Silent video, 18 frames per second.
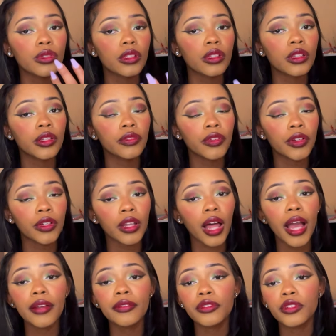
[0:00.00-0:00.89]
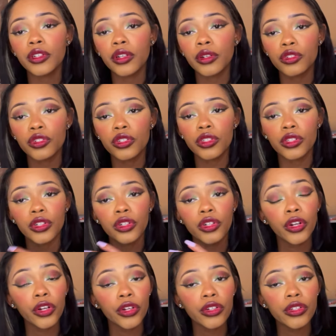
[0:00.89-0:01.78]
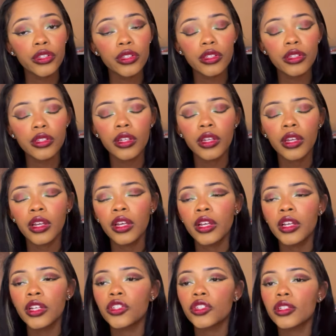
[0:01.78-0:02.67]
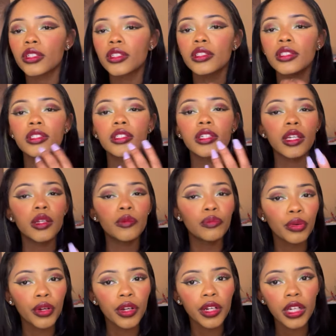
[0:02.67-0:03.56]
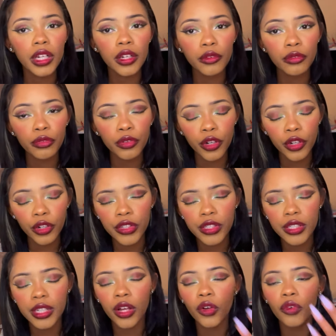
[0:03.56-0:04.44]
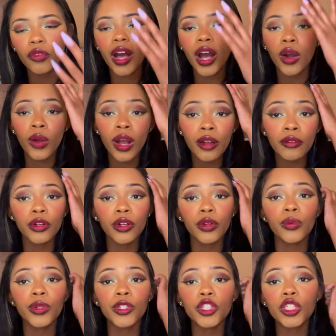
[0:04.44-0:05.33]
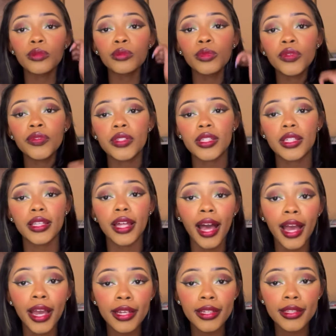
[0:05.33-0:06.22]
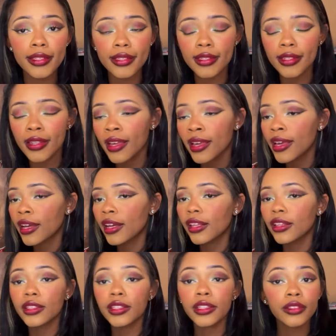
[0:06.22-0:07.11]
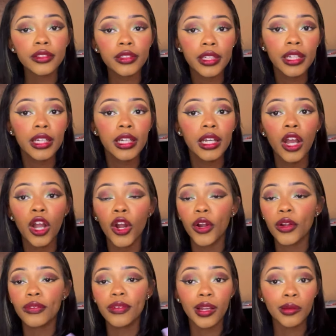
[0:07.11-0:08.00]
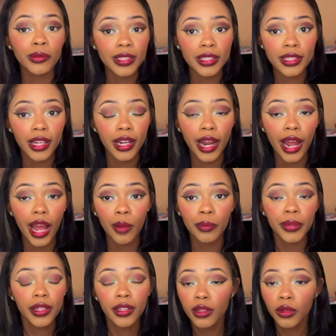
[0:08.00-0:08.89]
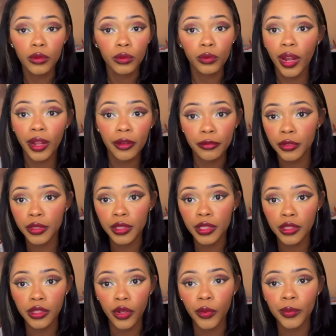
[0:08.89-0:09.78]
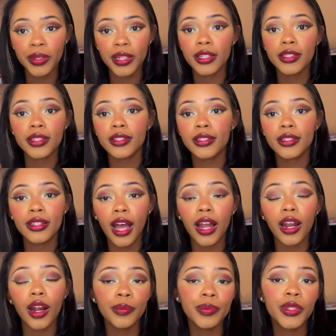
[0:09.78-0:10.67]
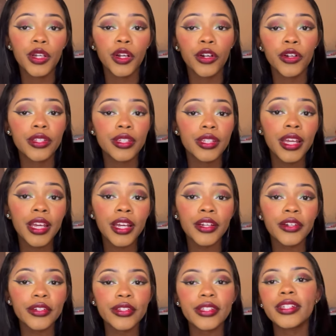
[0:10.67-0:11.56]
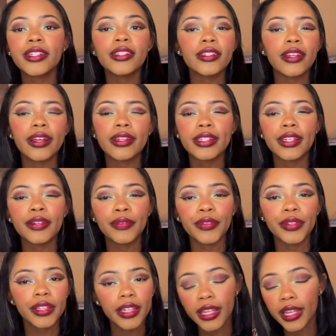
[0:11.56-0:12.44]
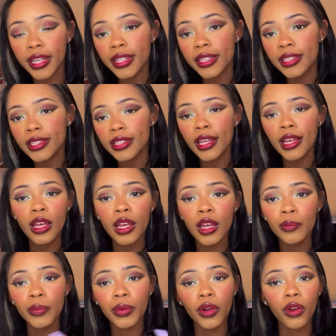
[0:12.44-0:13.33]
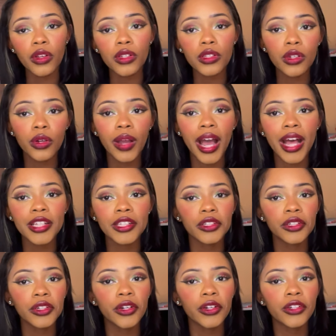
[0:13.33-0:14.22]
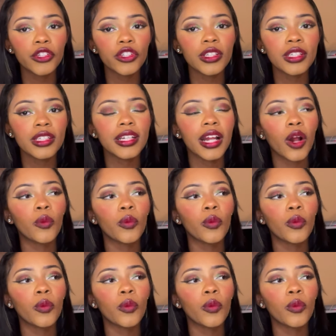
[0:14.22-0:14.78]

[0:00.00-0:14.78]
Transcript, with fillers: to live their life. You know, she's a nurse. She did pretty good for herself. However, when she moves to the Heights, clearly her family's not happy, rightfully so, because it's not up to her standards and it's not safe for the kids. But also, as a nurse, she's now